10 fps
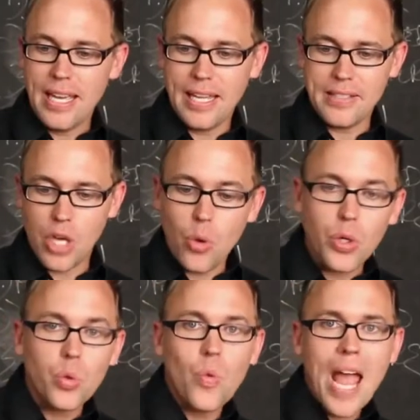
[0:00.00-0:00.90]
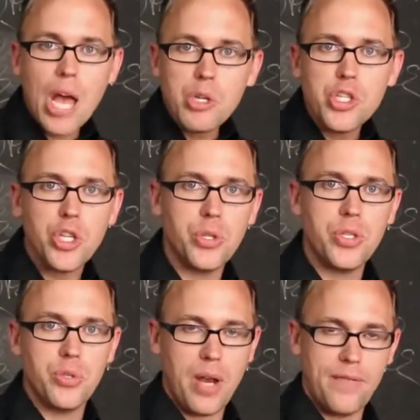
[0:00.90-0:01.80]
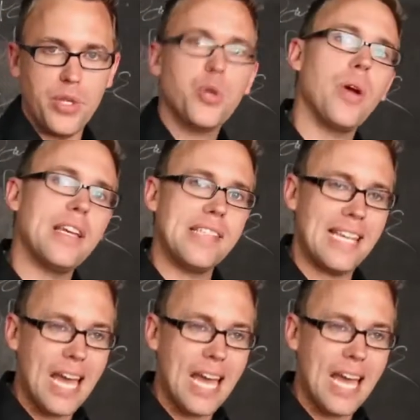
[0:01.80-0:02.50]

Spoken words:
It's going around you to drive you crazy.